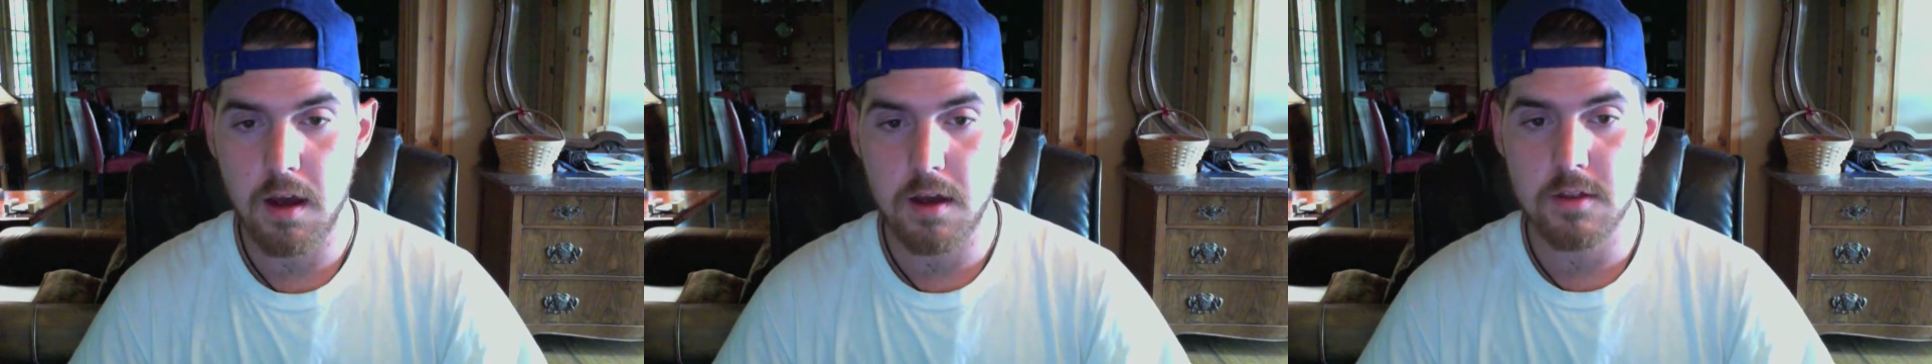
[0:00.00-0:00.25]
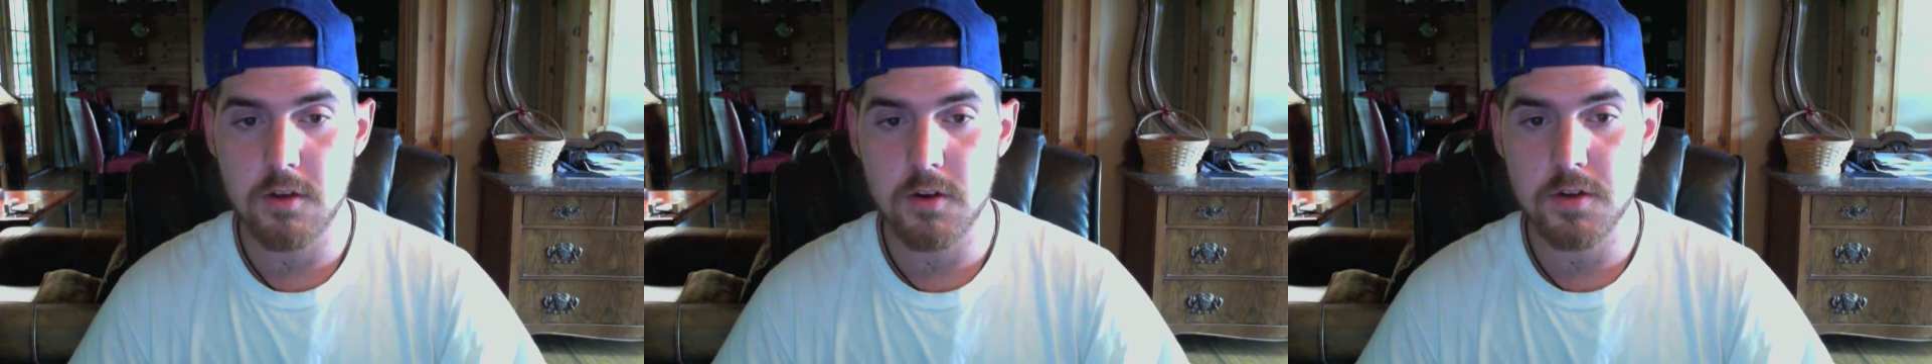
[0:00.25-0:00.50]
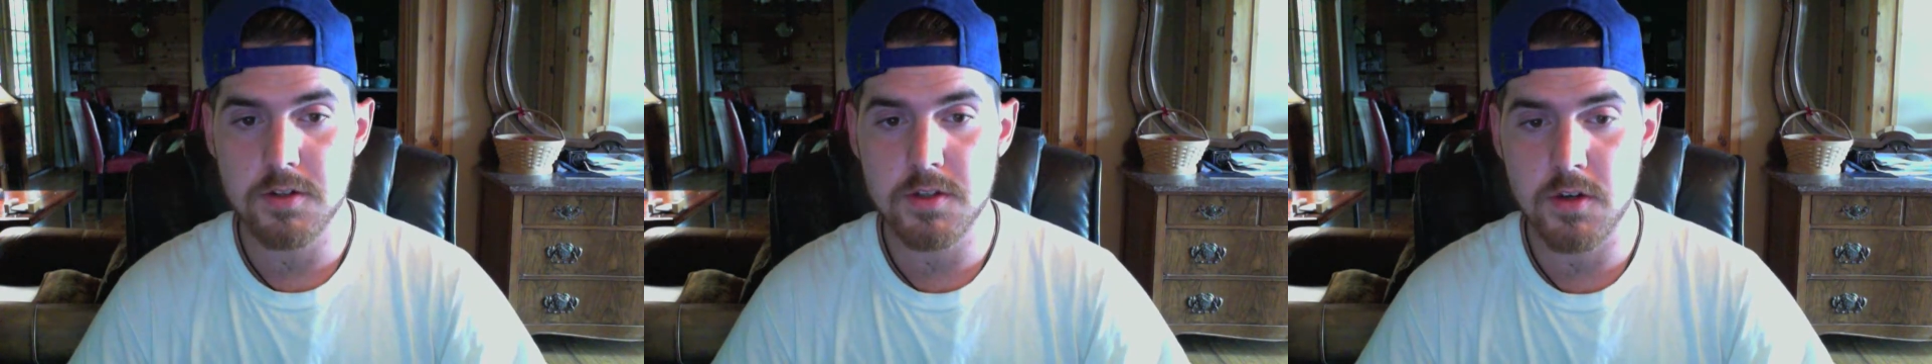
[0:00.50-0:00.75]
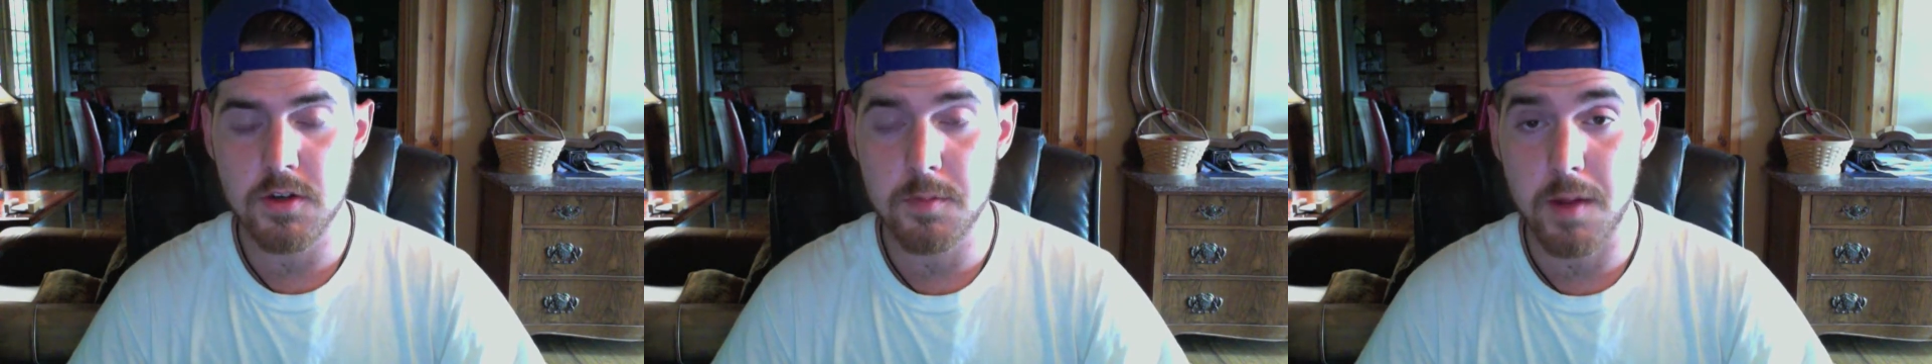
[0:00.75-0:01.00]
they're
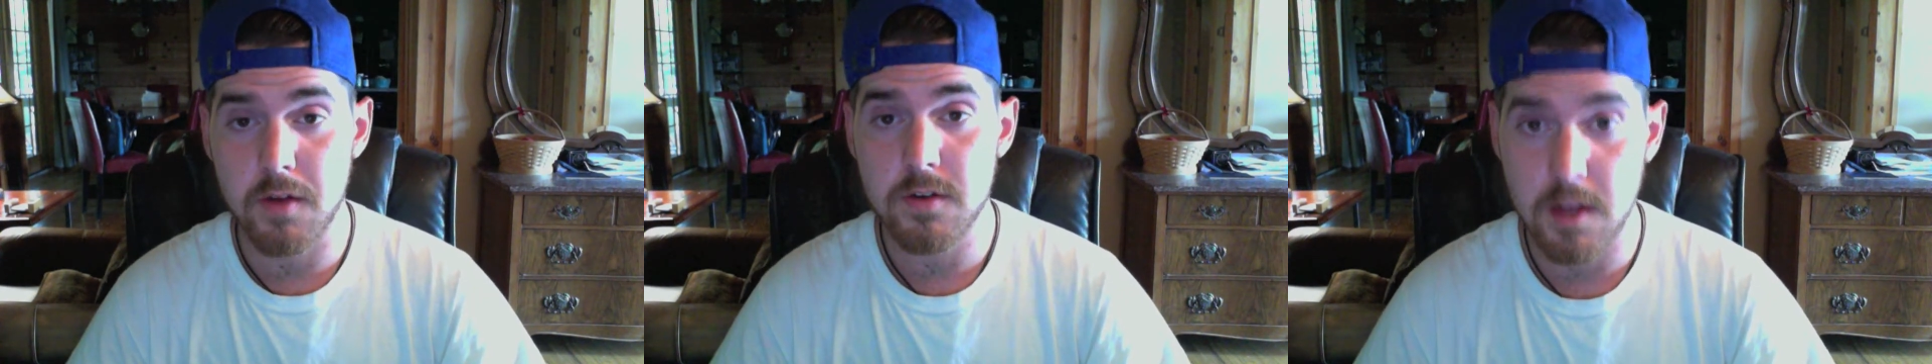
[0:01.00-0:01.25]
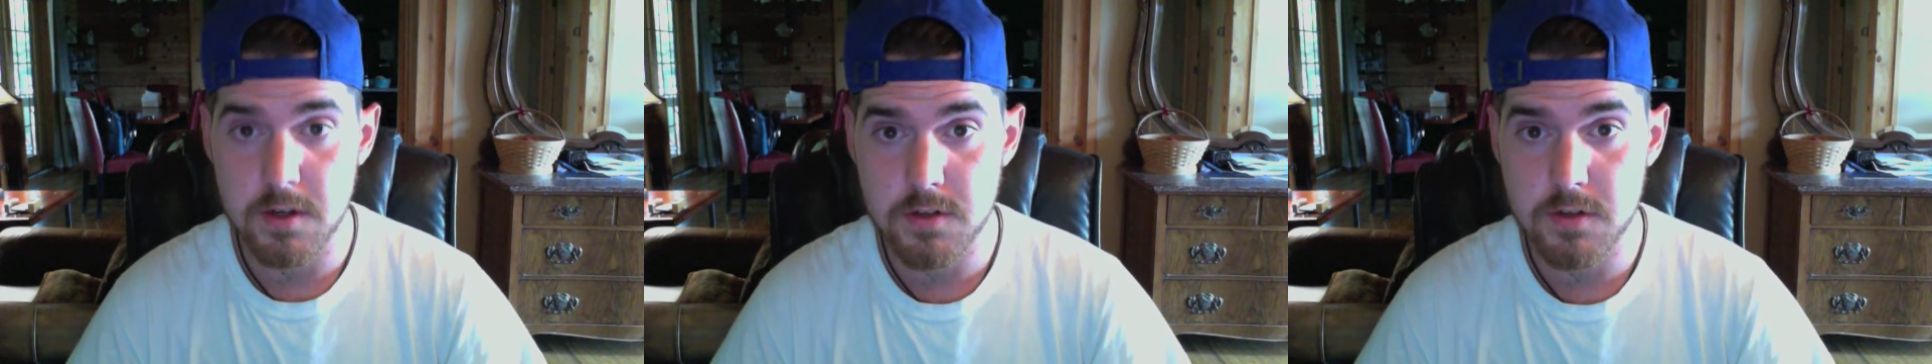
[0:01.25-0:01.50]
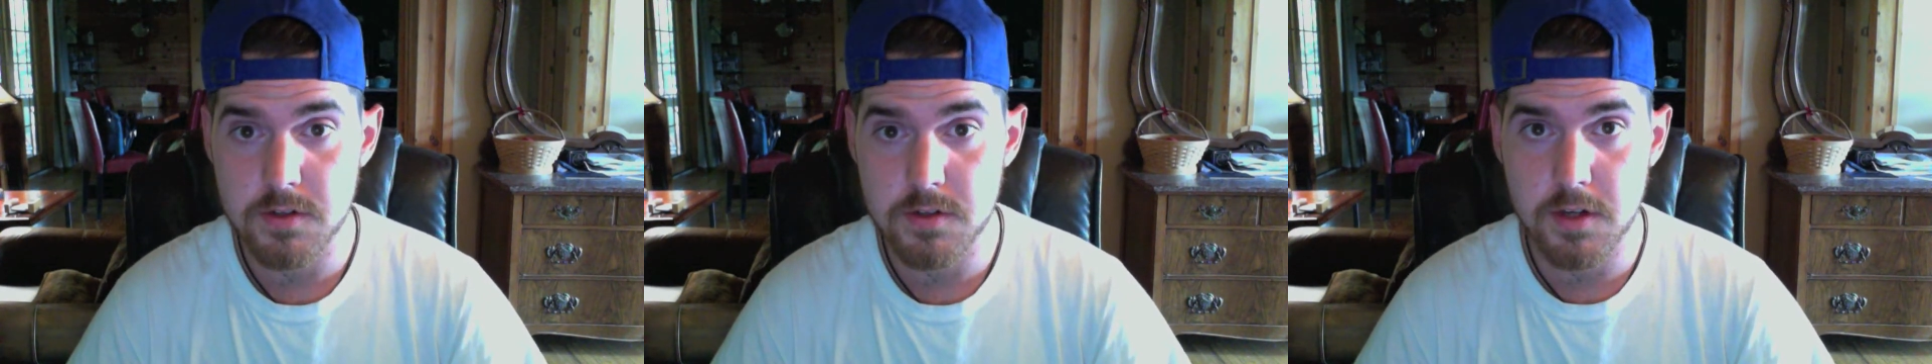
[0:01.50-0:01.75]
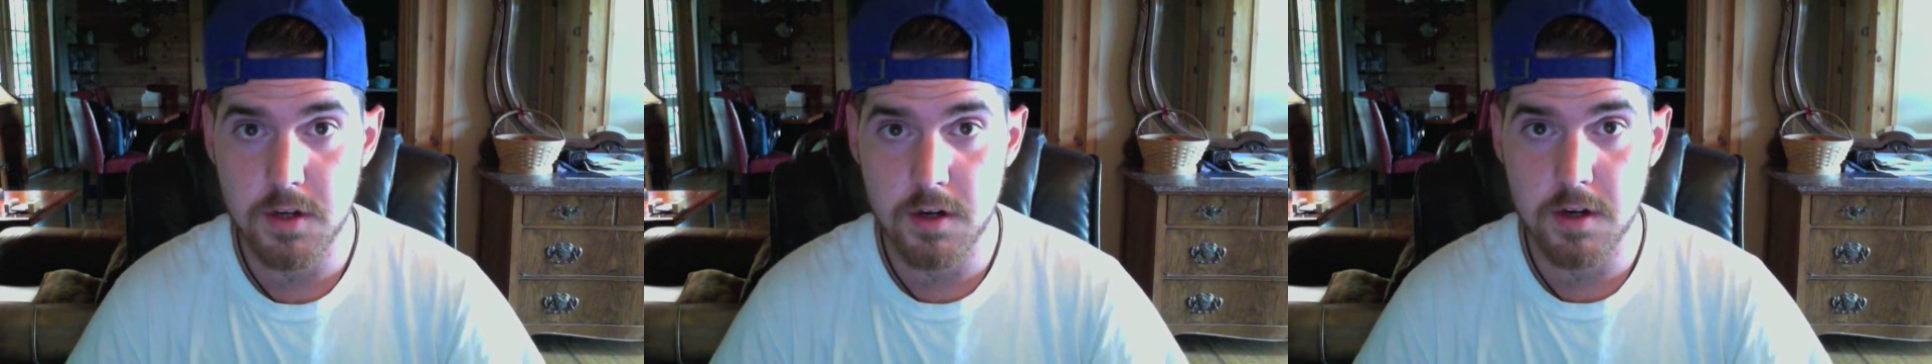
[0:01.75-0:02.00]
concerned about national
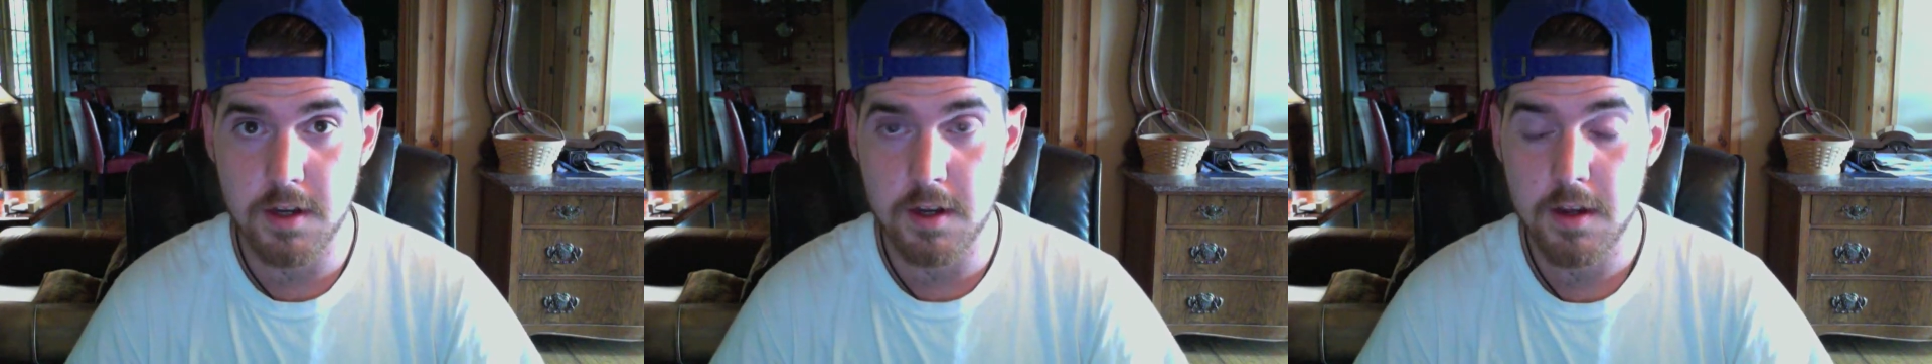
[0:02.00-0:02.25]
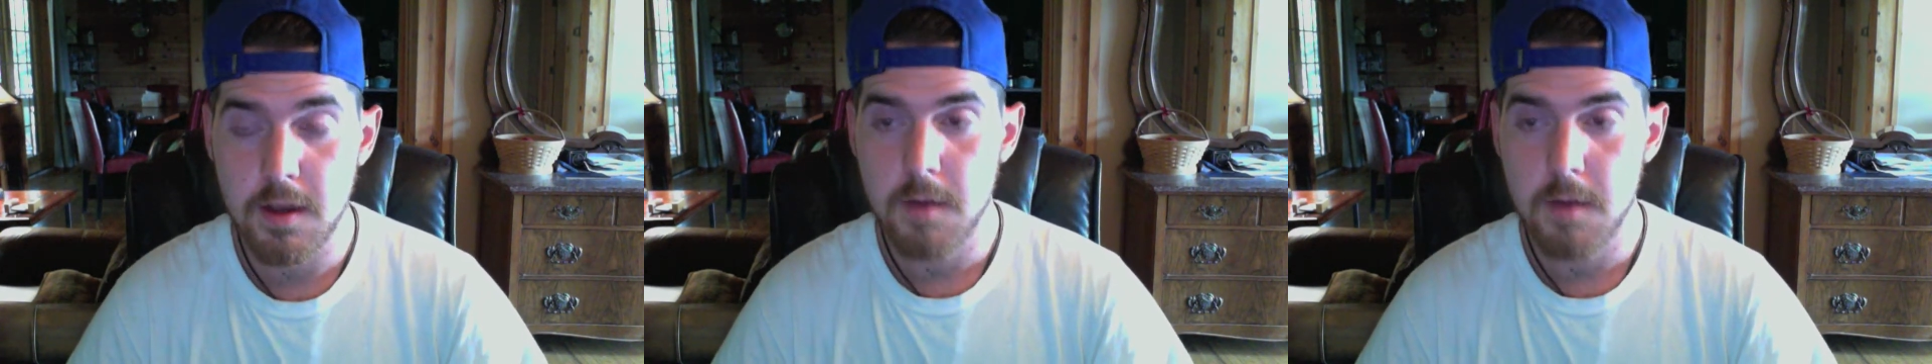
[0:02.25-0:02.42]
security